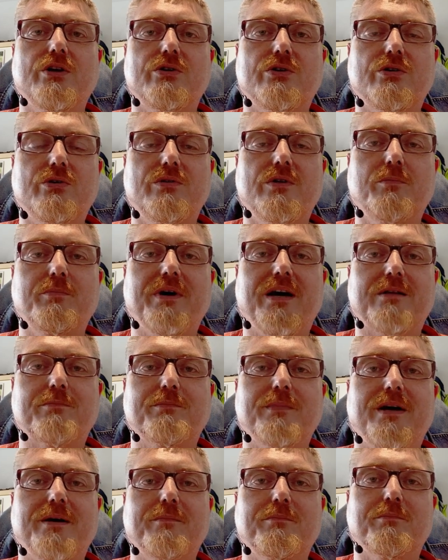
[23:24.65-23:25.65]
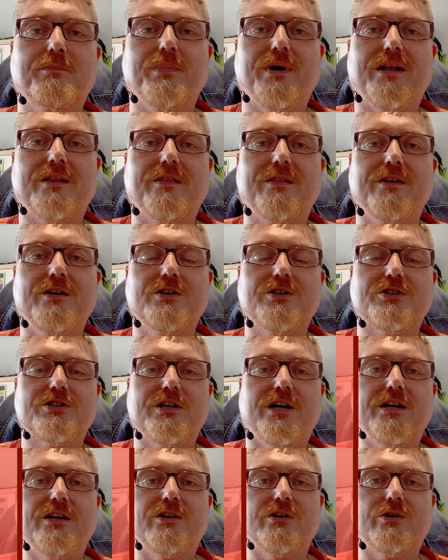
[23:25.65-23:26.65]
to the Batman, but the
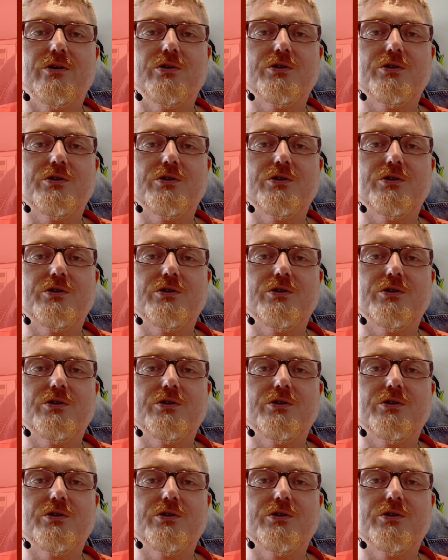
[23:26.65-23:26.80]
Steinhart